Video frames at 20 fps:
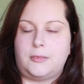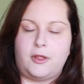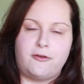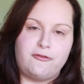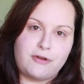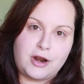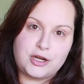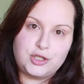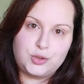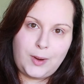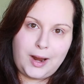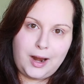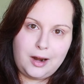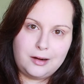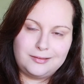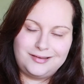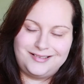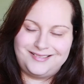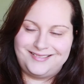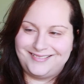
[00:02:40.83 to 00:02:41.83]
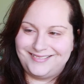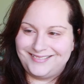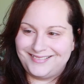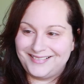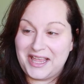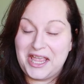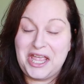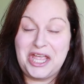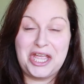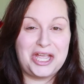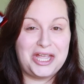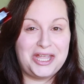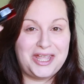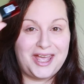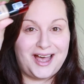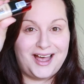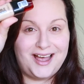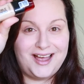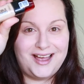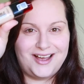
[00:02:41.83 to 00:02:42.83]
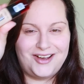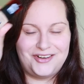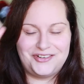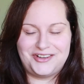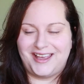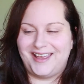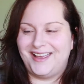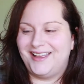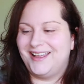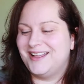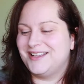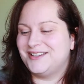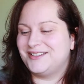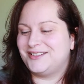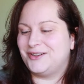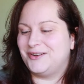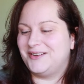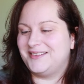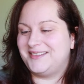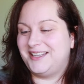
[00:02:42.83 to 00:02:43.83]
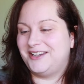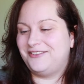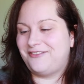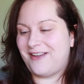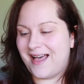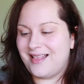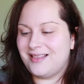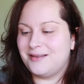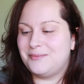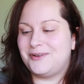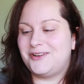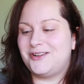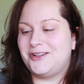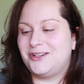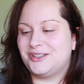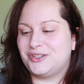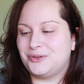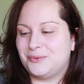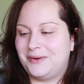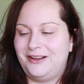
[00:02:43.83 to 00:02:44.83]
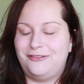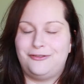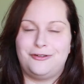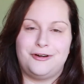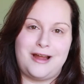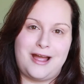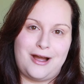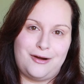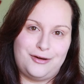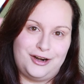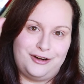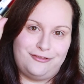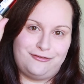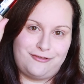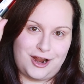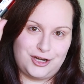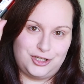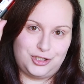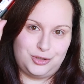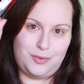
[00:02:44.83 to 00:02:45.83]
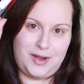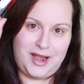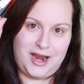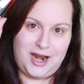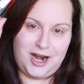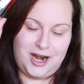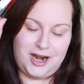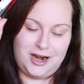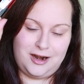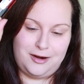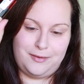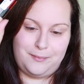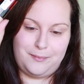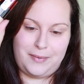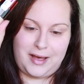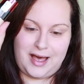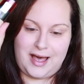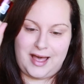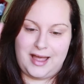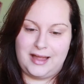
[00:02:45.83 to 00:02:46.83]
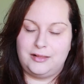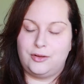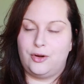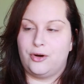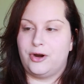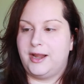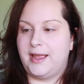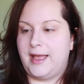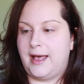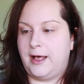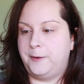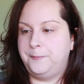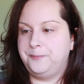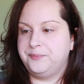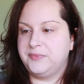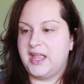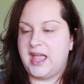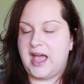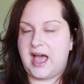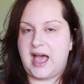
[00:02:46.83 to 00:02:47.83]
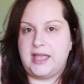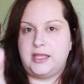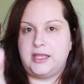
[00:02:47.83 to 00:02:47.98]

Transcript: fresh wear. Yeah, okay. So it's the Infallible 24-hour fresh wear by L'Oreal. I